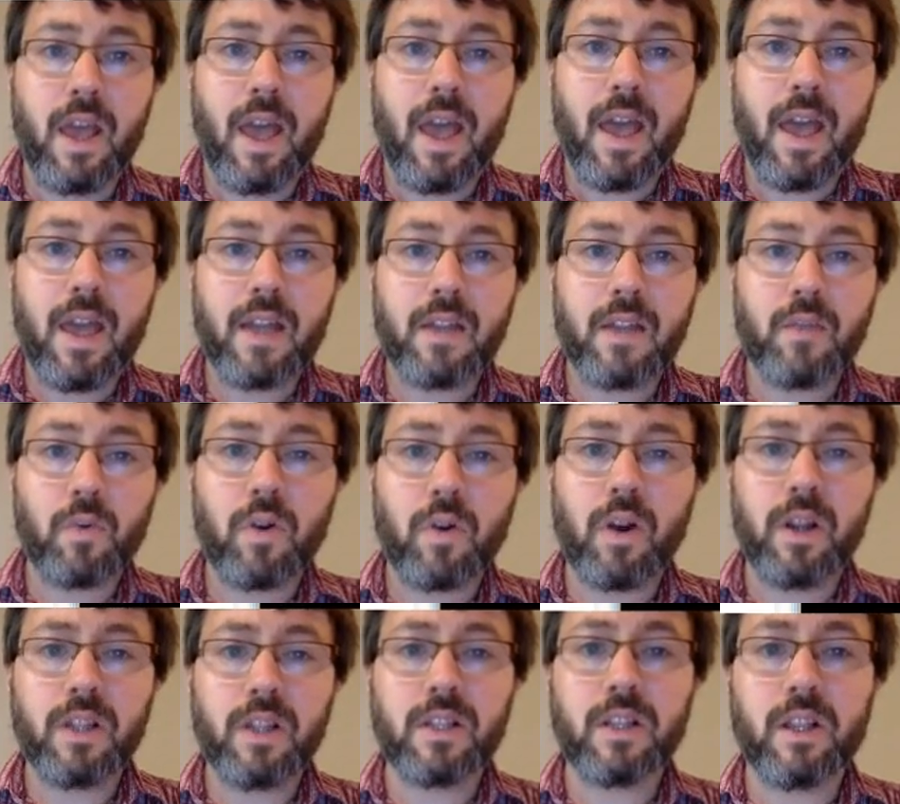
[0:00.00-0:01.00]
And we're
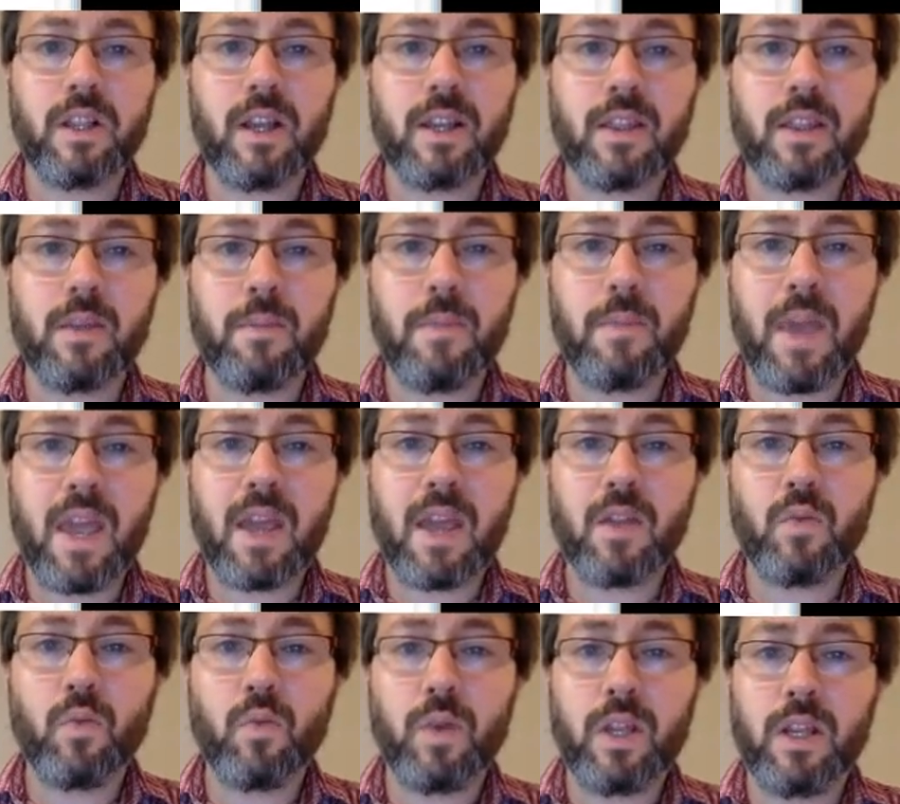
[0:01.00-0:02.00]
going to select the
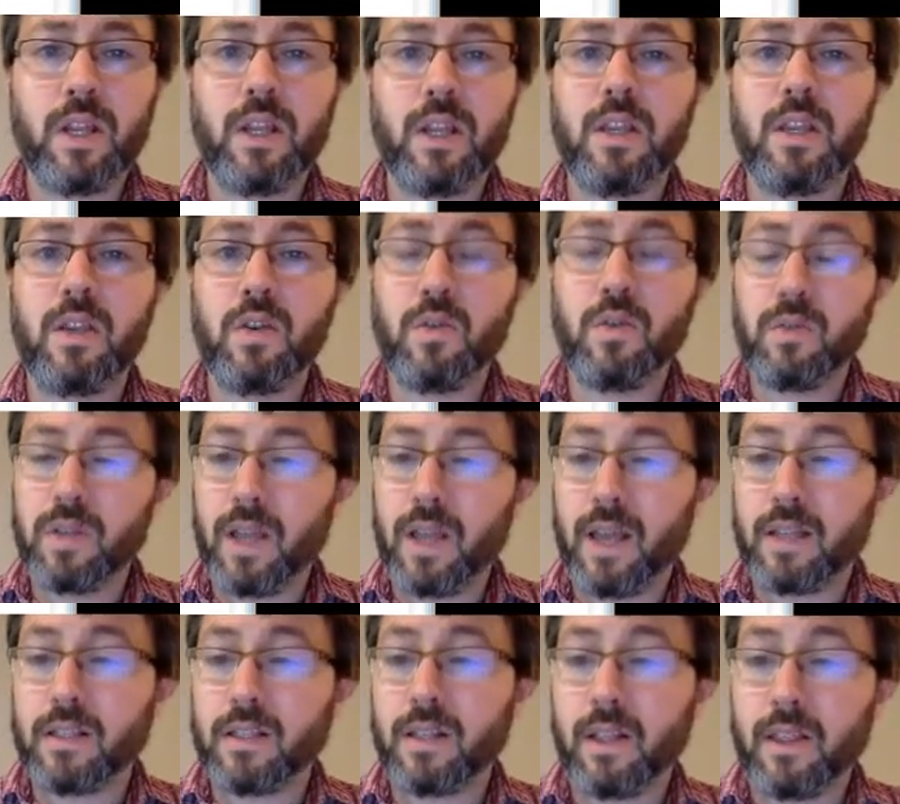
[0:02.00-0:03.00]
Mann-Whitney
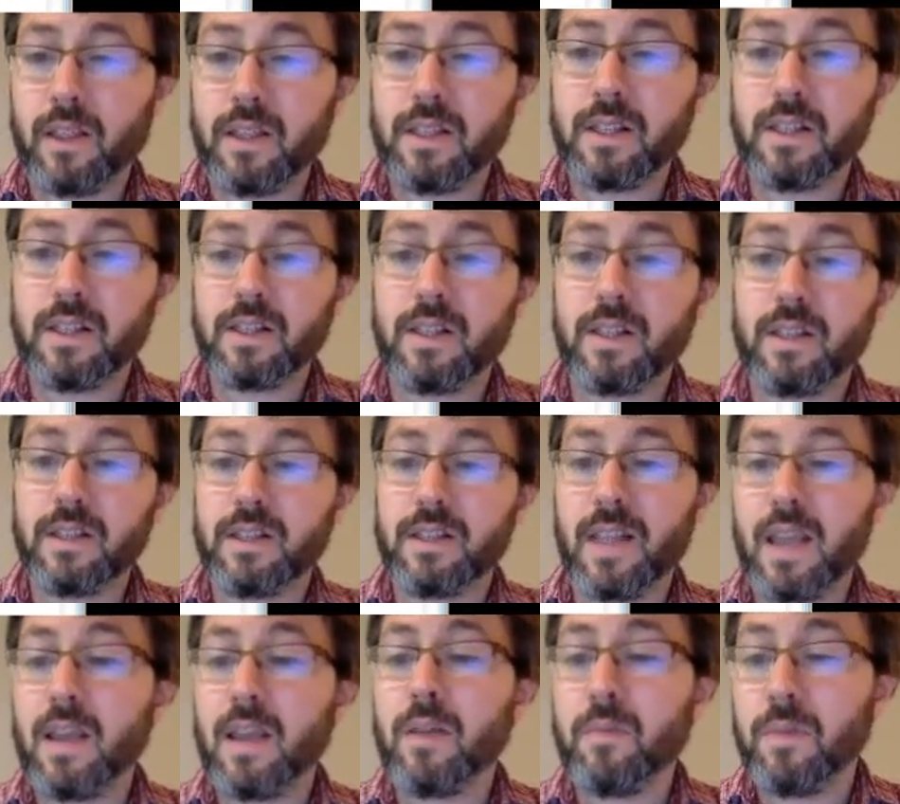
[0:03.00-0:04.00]
U-test. Now this is the
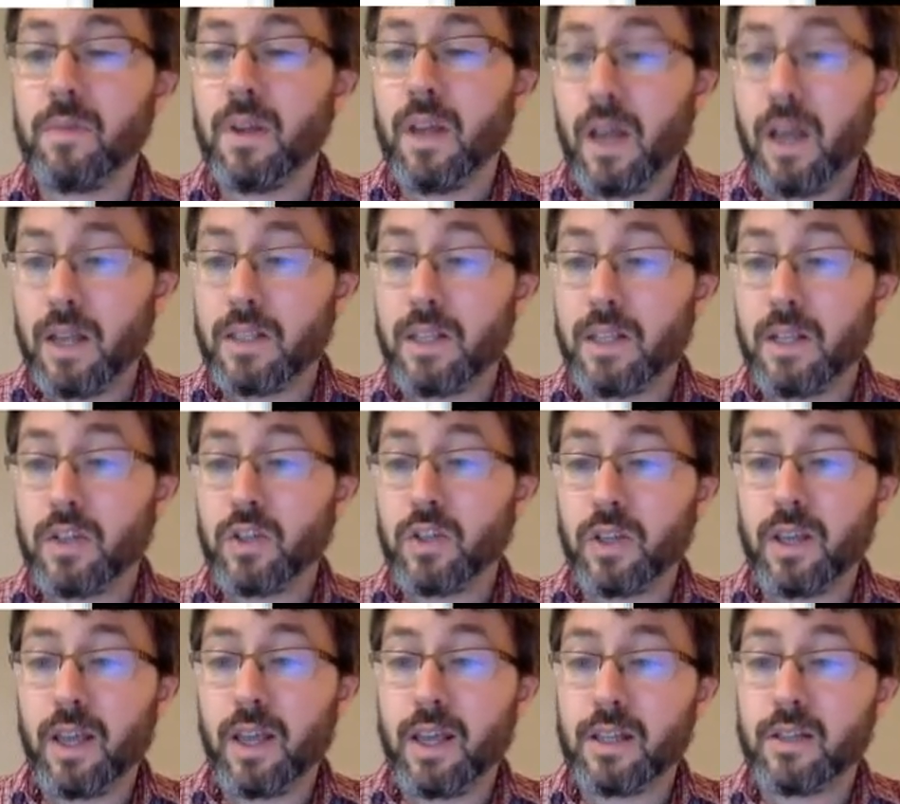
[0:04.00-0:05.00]
same
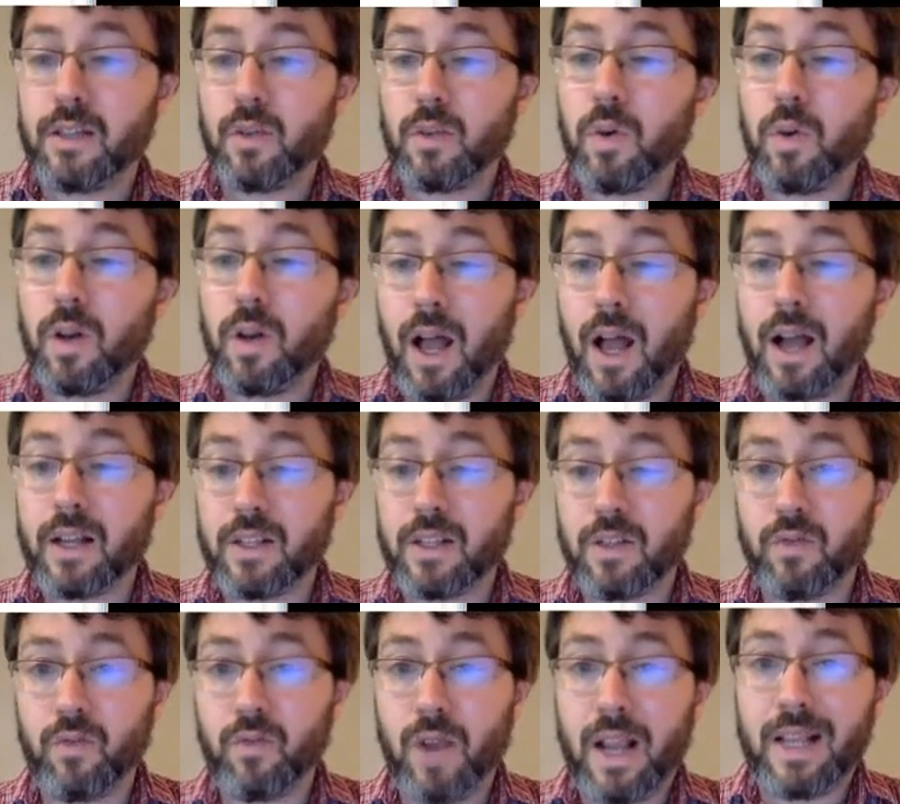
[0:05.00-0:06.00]
essentially as the
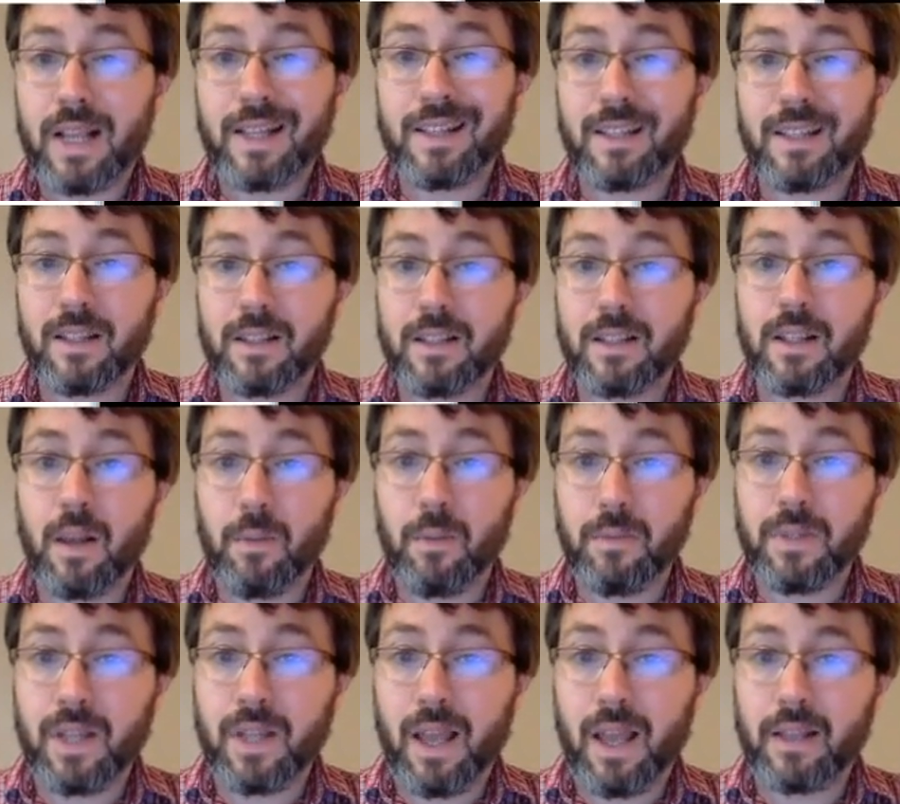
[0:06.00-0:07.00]
Wilcoxon rank
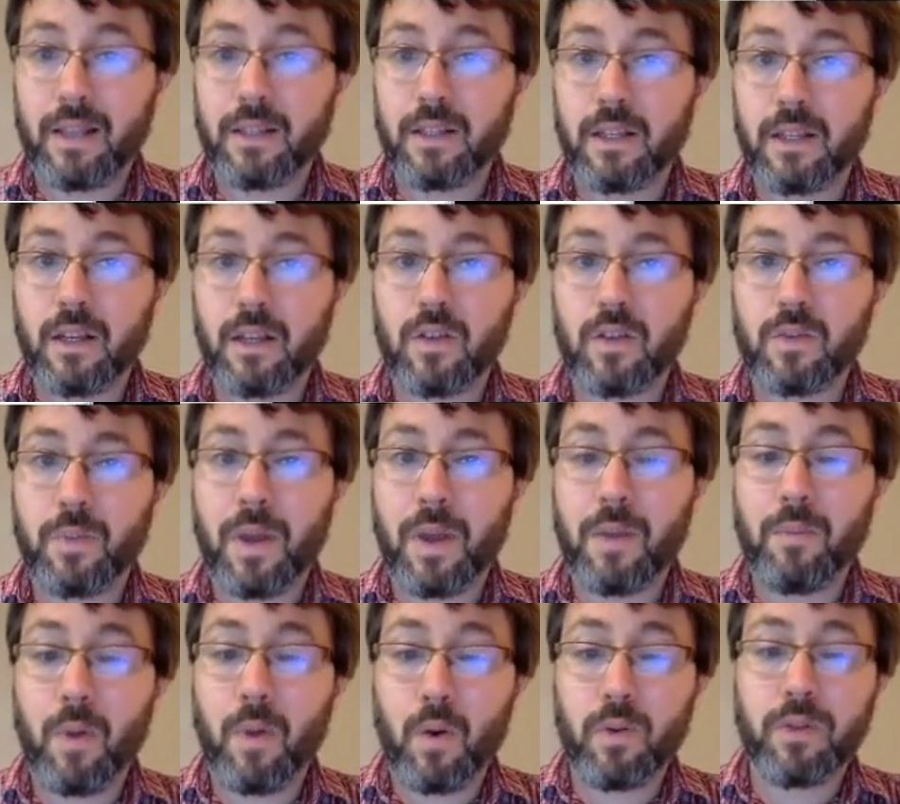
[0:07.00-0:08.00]
sum test. It goes
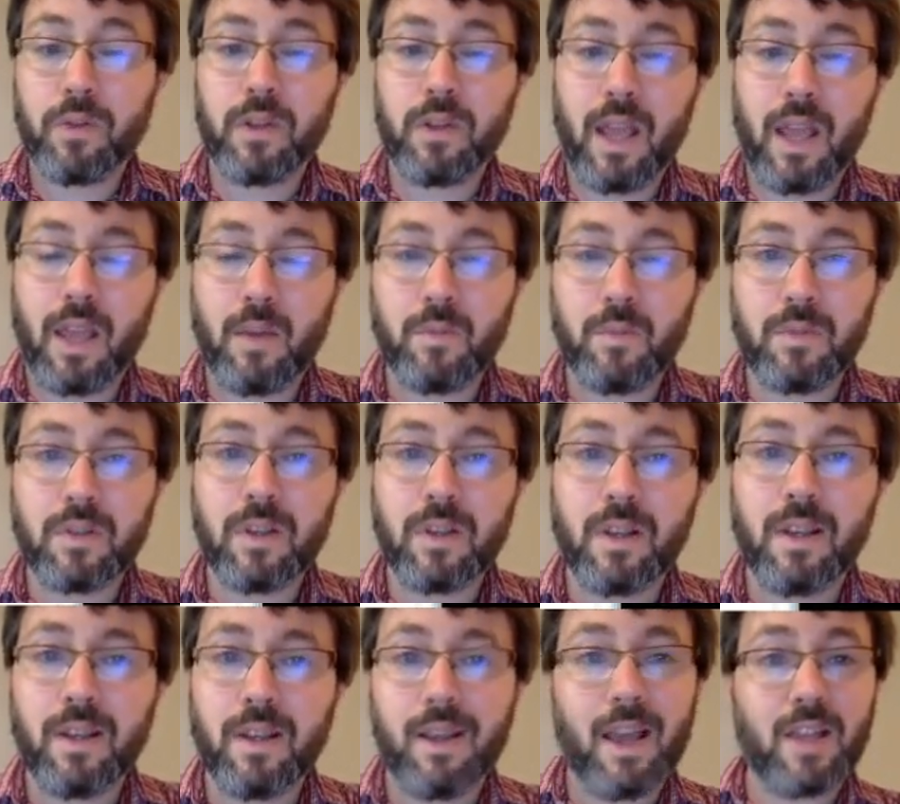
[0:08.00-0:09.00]
by both names.
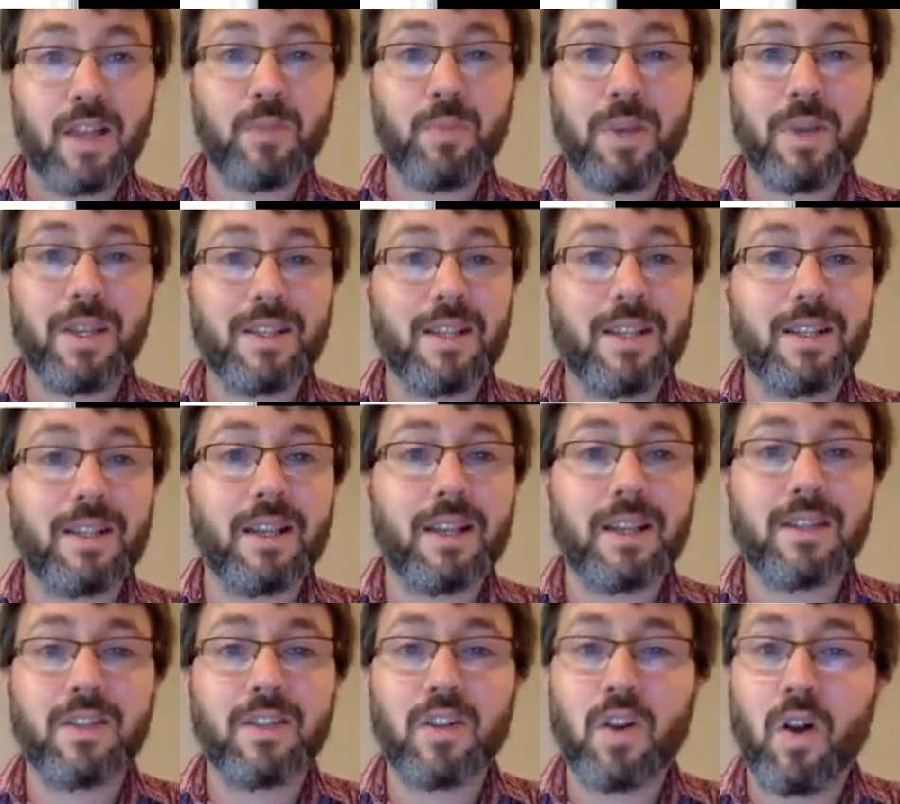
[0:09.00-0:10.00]
SPSS
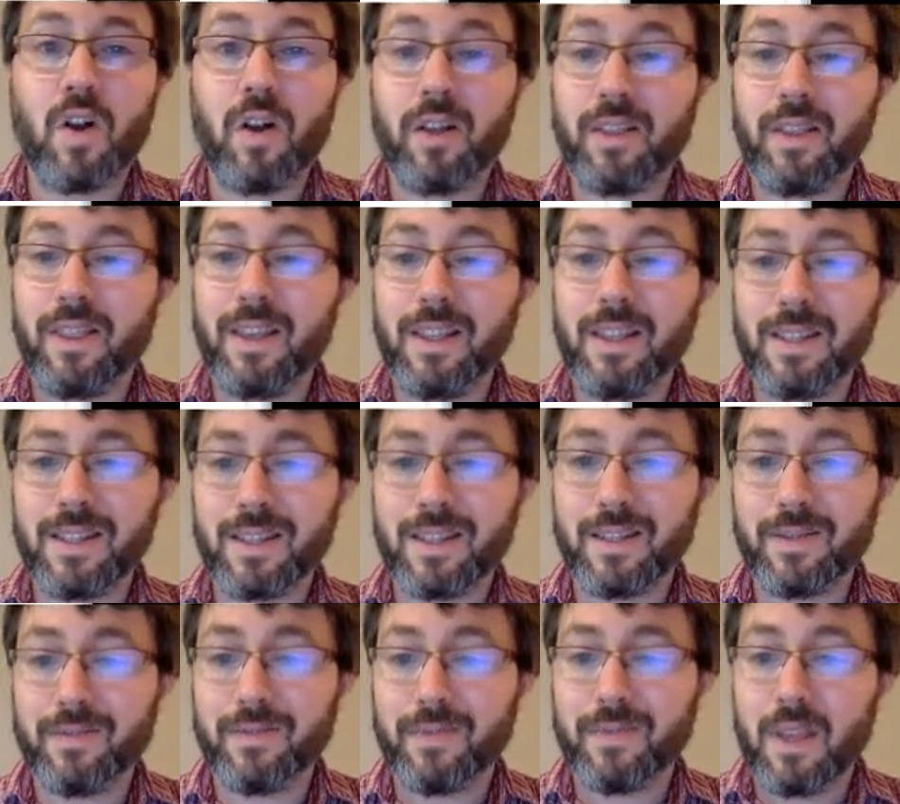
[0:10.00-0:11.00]
likes to call it this.